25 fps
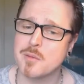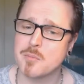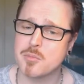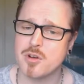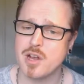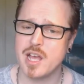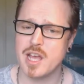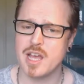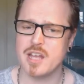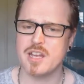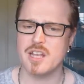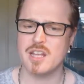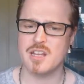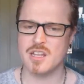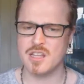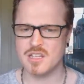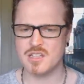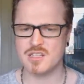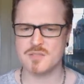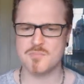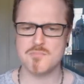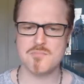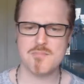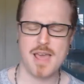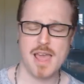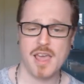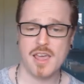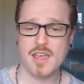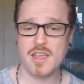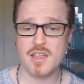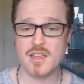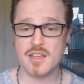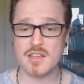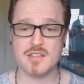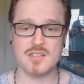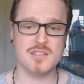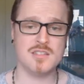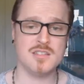Geek Pride in his
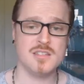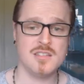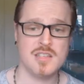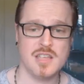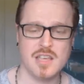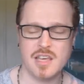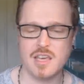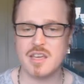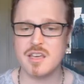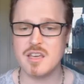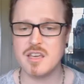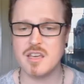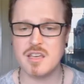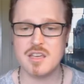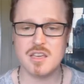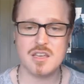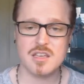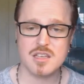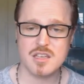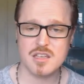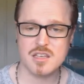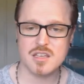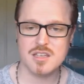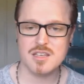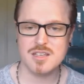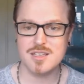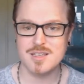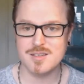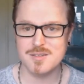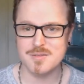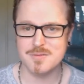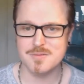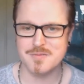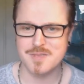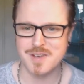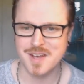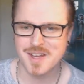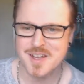man
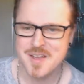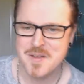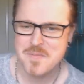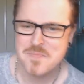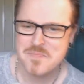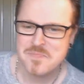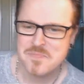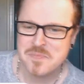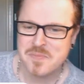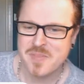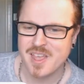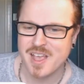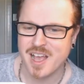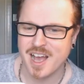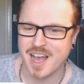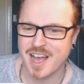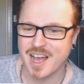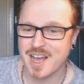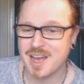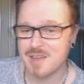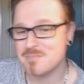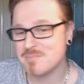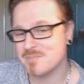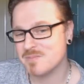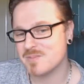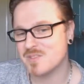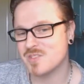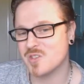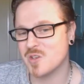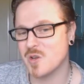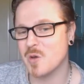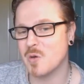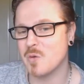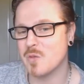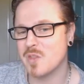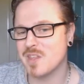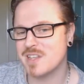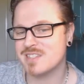cave. Um,
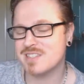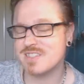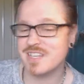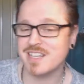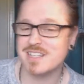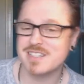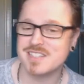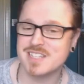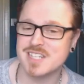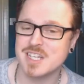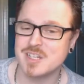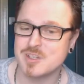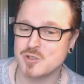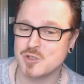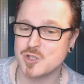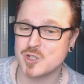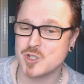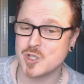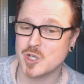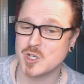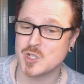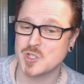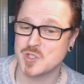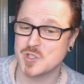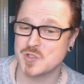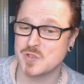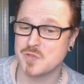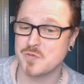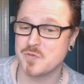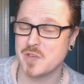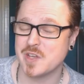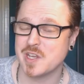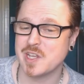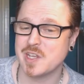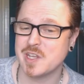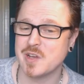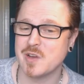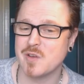so this is an introduction
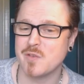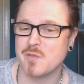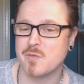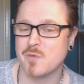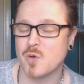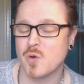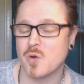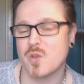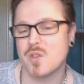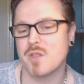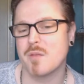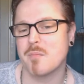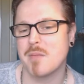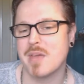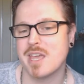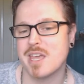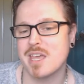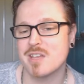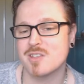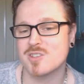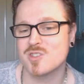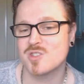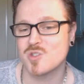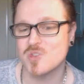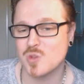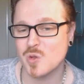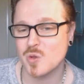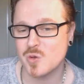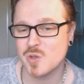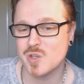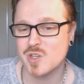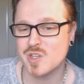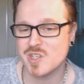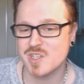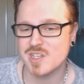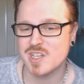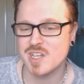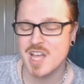video for the Maya
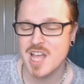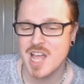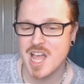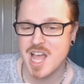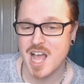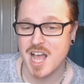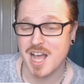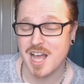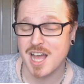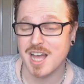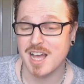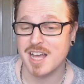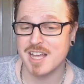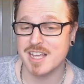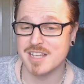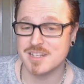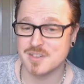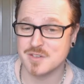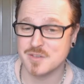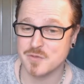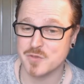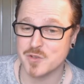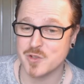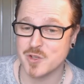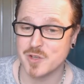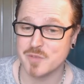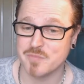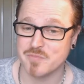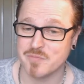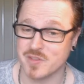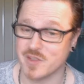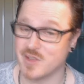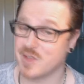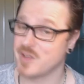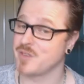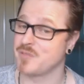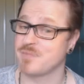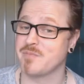Stojan uh, interview.
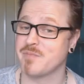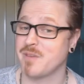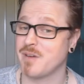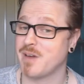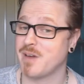Now,